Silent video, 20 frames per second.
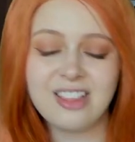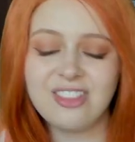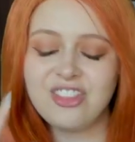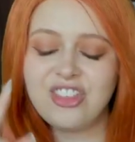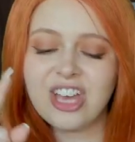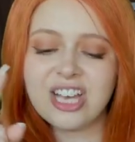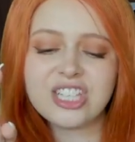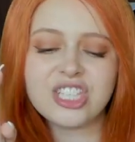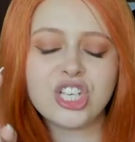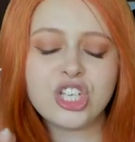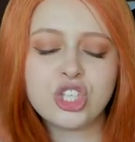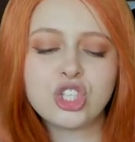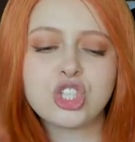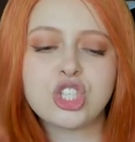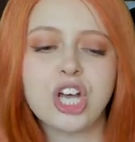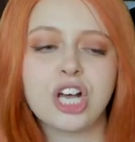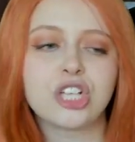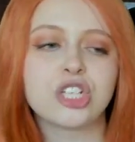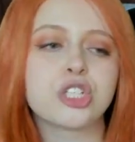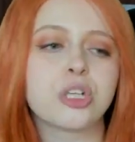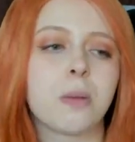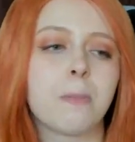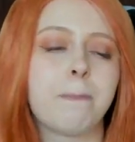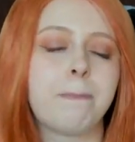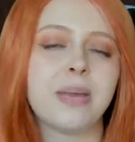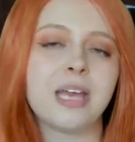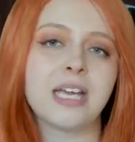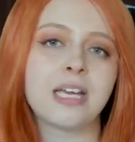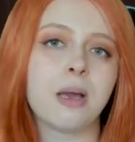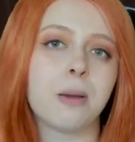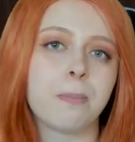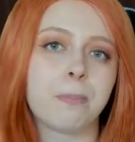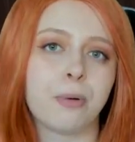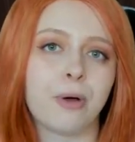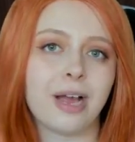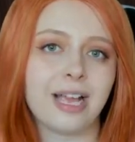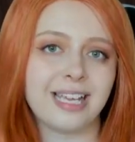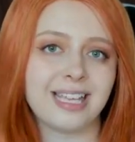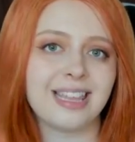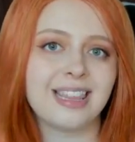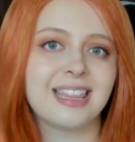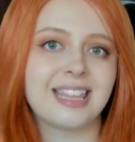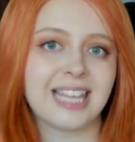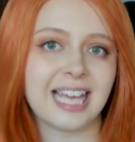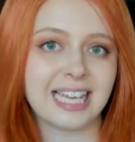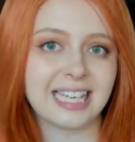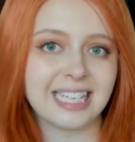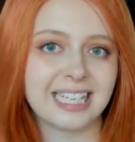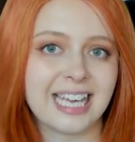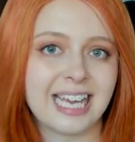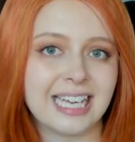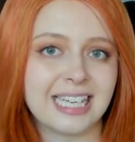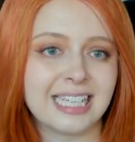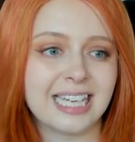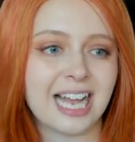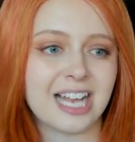This is such big brain thinking,